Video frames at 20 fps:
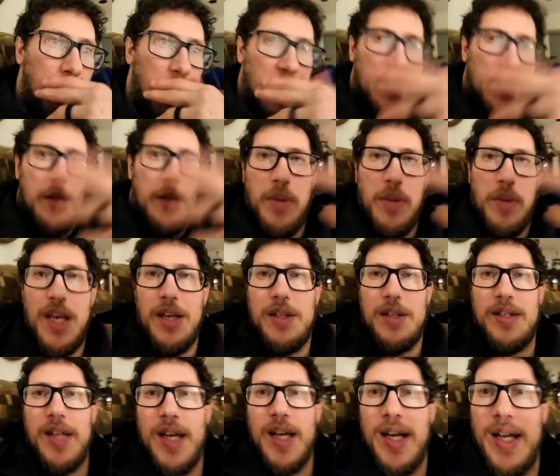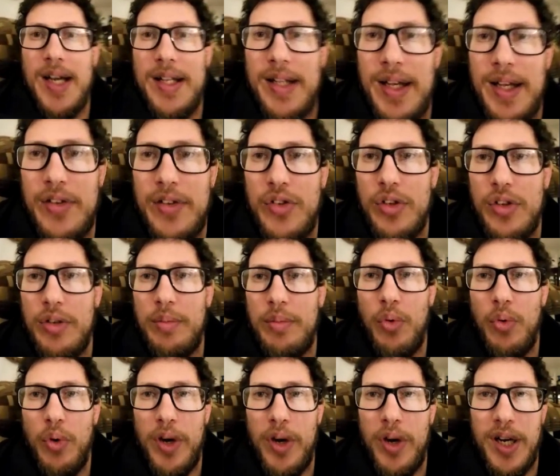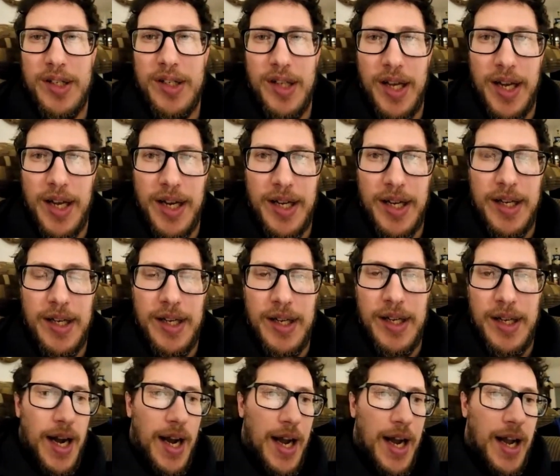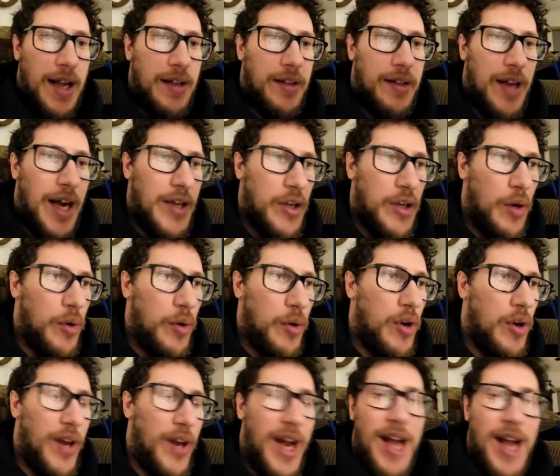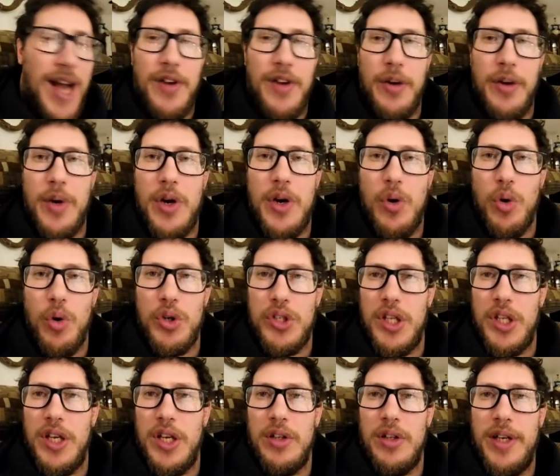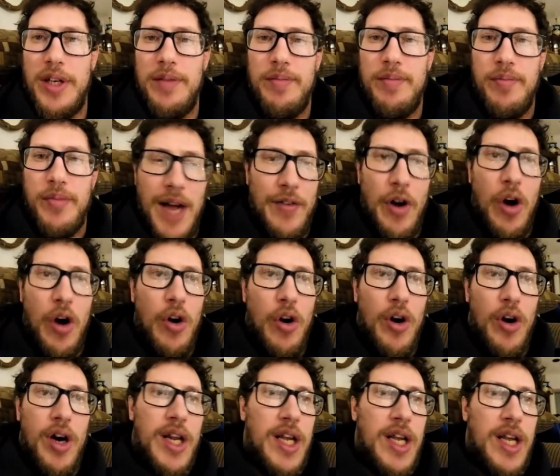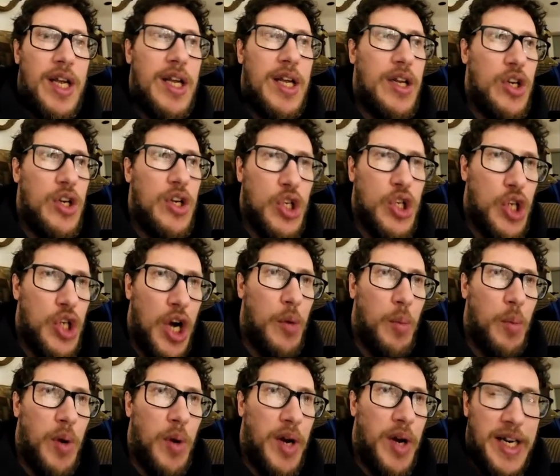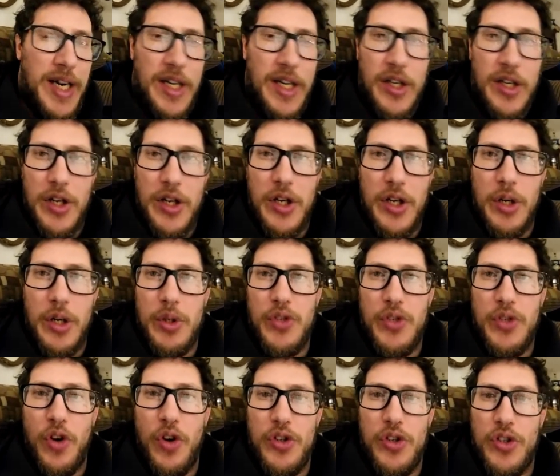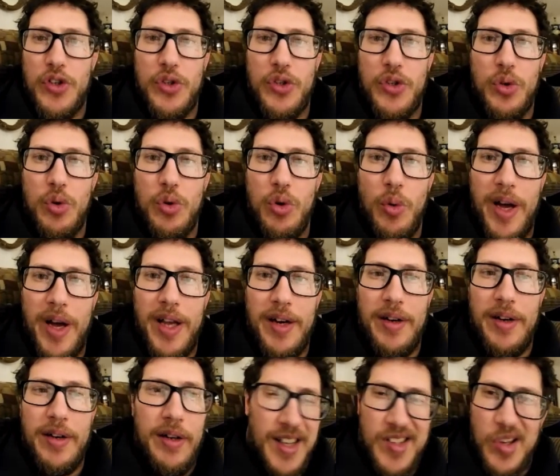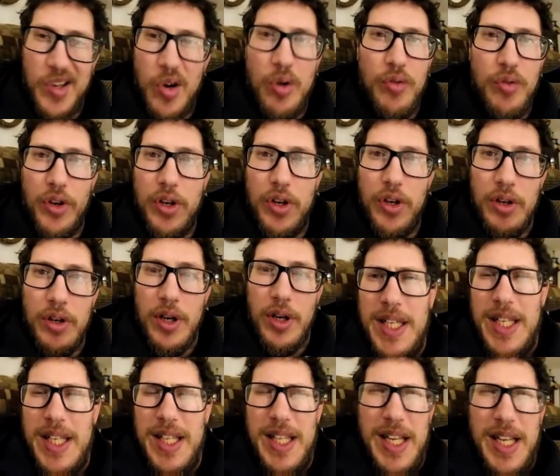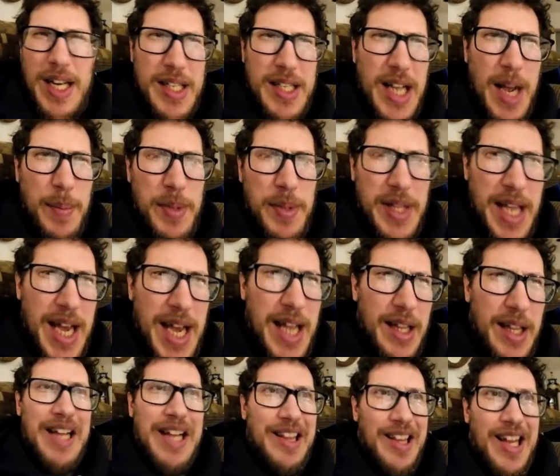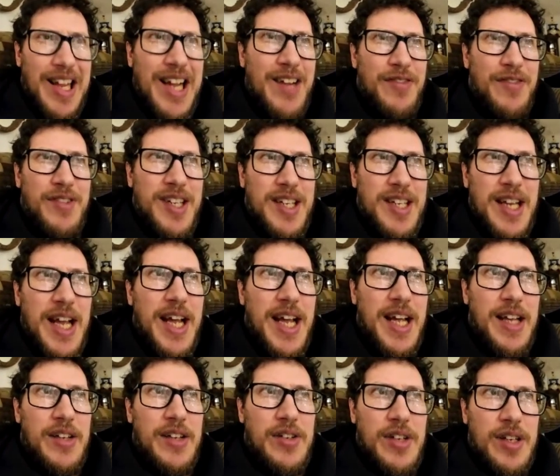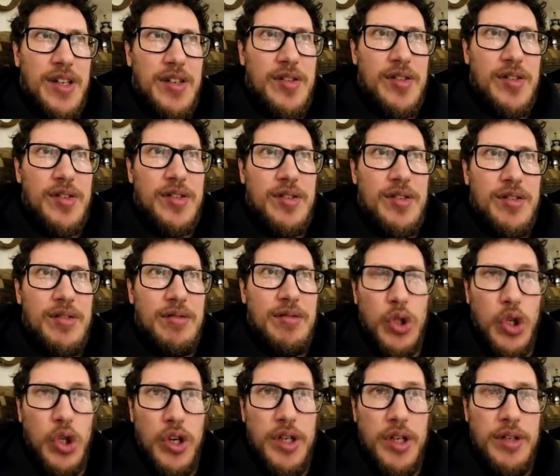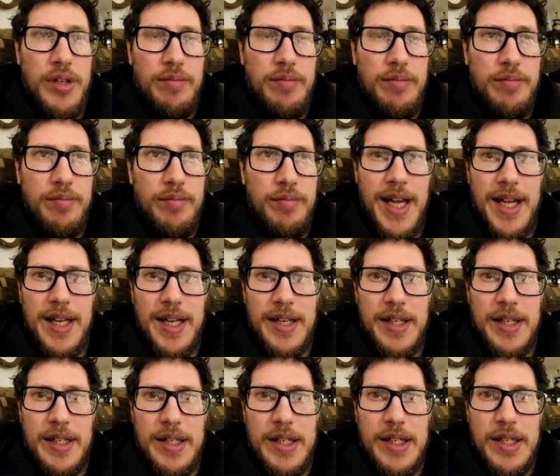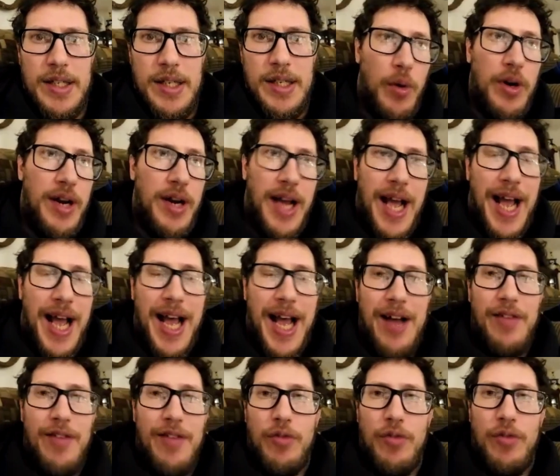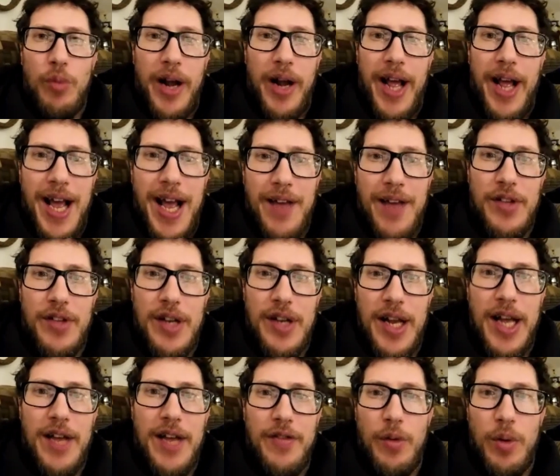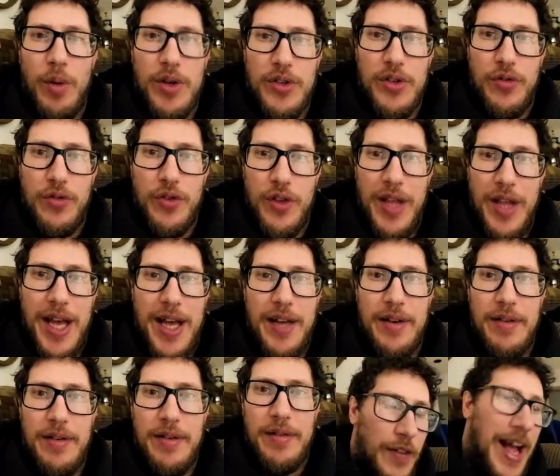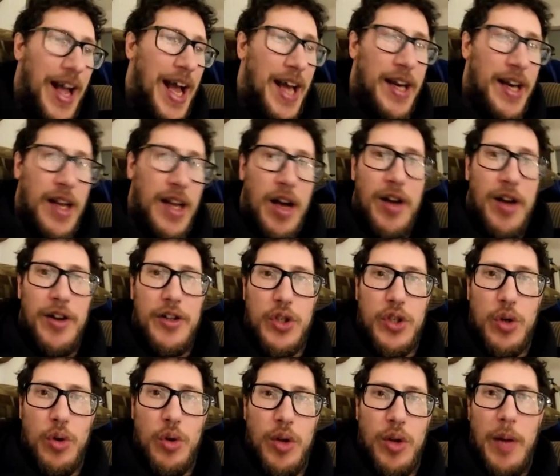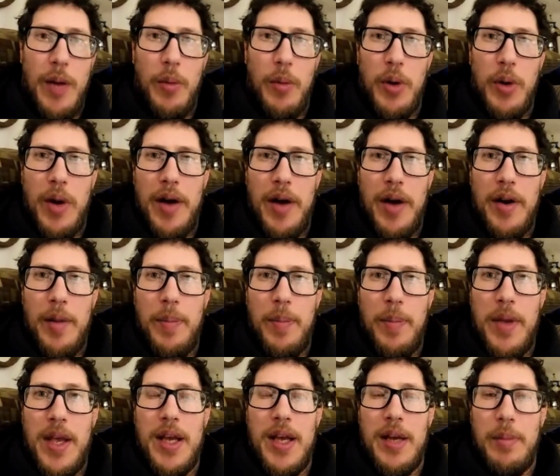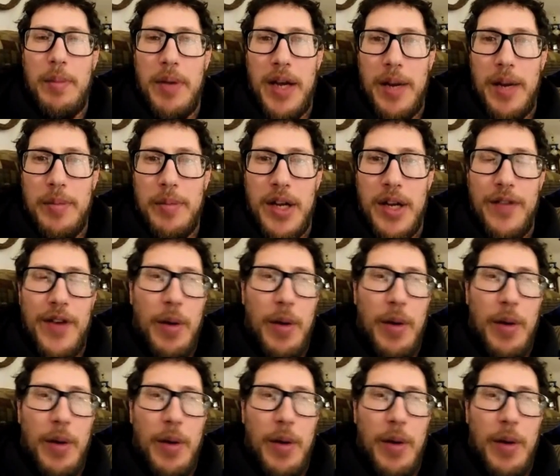But to me, it's at a certain point, it's like I don't know that I have any recourse legally. I've already done what I needed to do as far as the school went. It's over. And then on top of that, my life today is good. And I wouldn't have what I have today if it wasn't for that. If I hadn't gone to the school, I wouldn't have wound up being in Binghamton.